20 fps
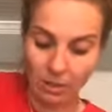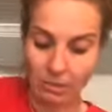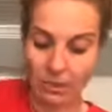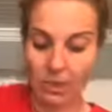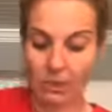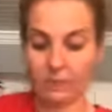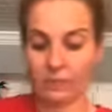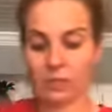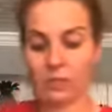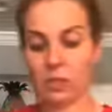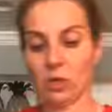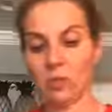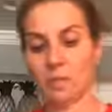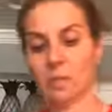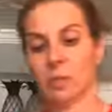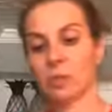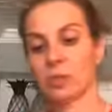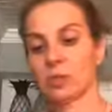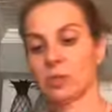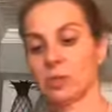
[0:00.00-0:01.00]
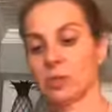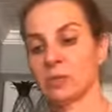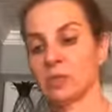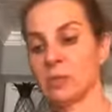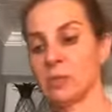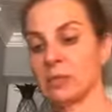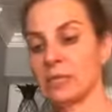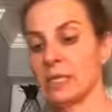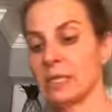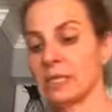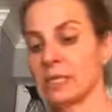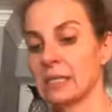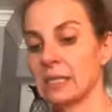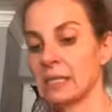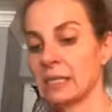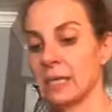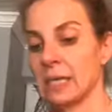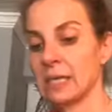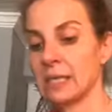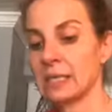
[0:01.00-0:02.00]
Okay, so we're supposed to be tasting
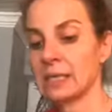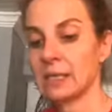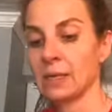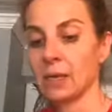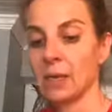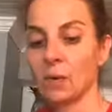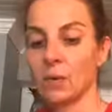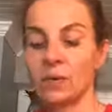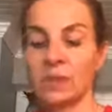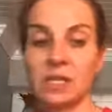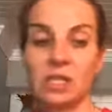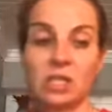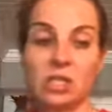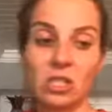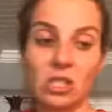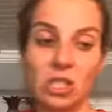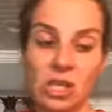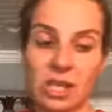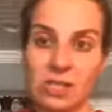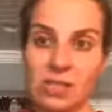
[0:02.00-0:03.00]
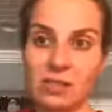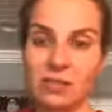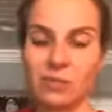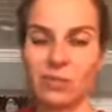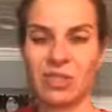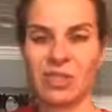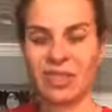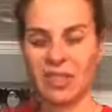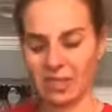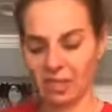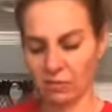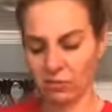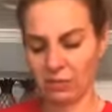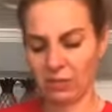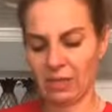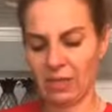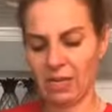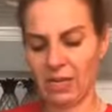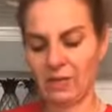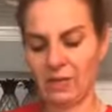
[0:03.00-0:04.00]
tonight. What they suggest, which I think is
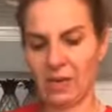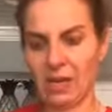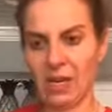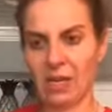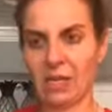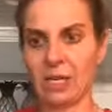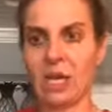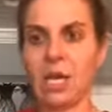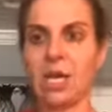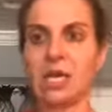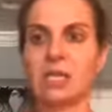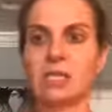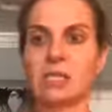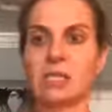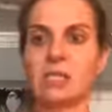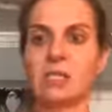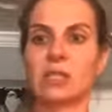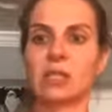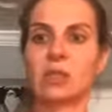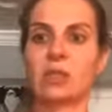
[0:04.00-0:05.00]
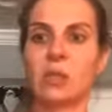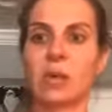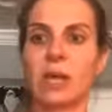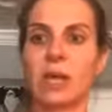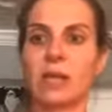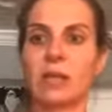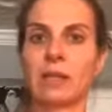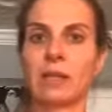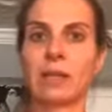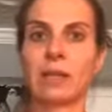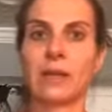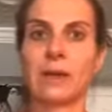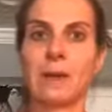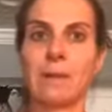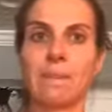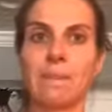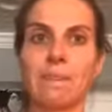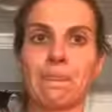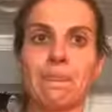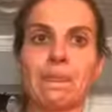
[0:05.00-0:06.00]
really kind of odd, is to do a like
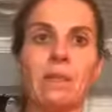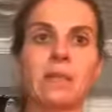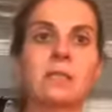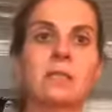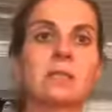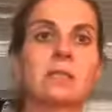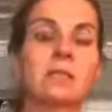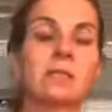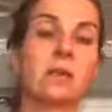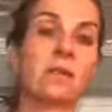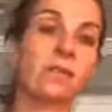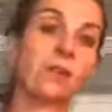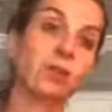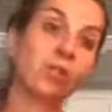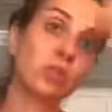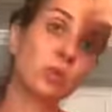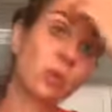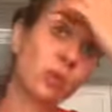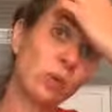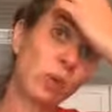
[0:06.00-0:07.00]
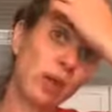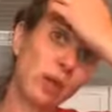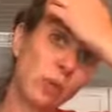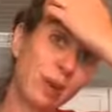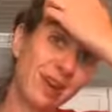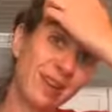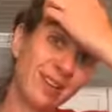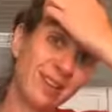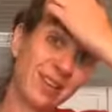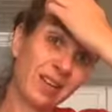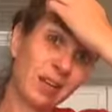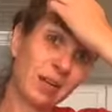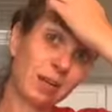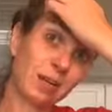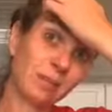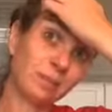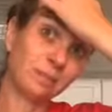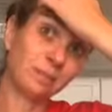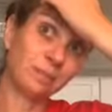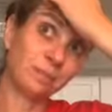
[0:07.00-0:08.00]
um, a very sweet white wine, like
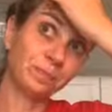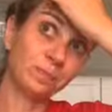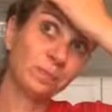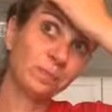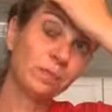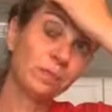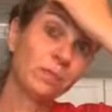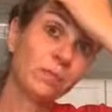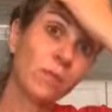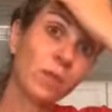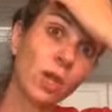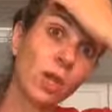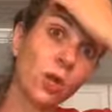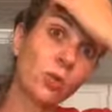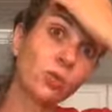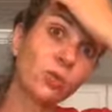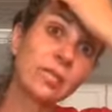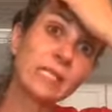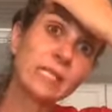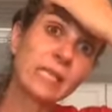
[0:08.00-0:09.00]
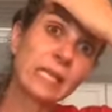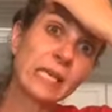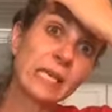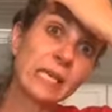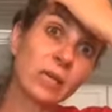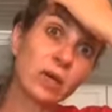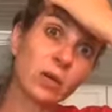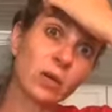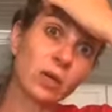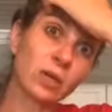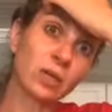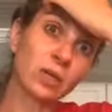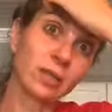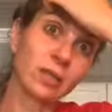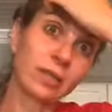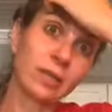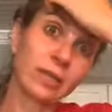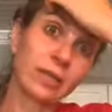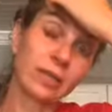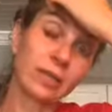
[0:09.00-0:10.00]
a, a Riesling or a
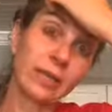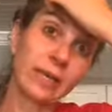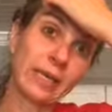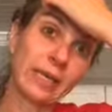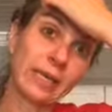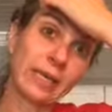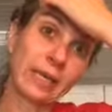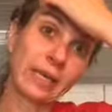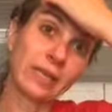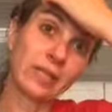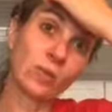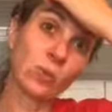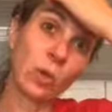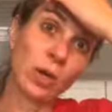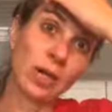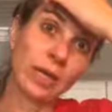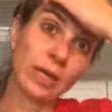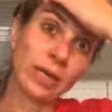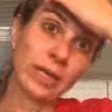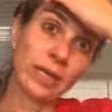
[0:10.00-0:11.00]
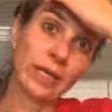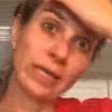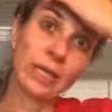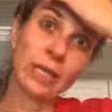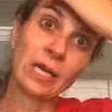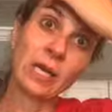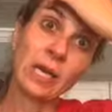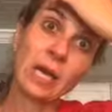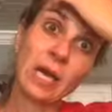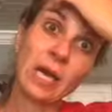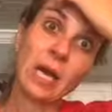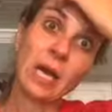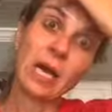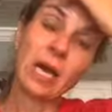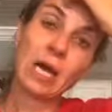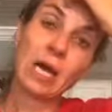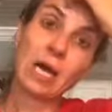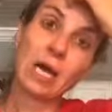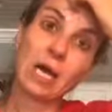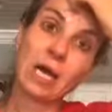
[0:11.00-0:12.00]
Canadian ice wine,
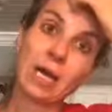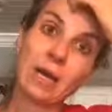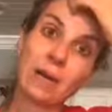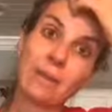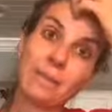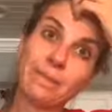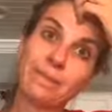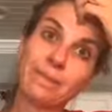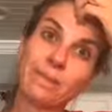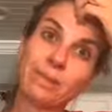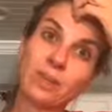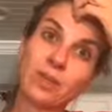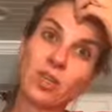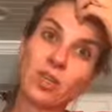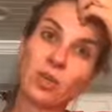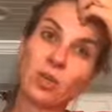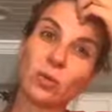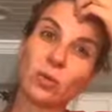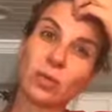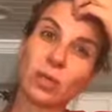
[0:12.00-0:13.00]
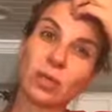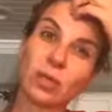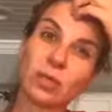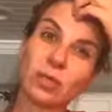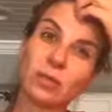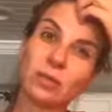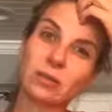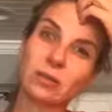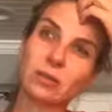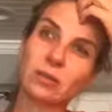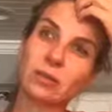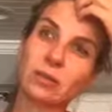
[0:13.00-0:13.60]
um, uh,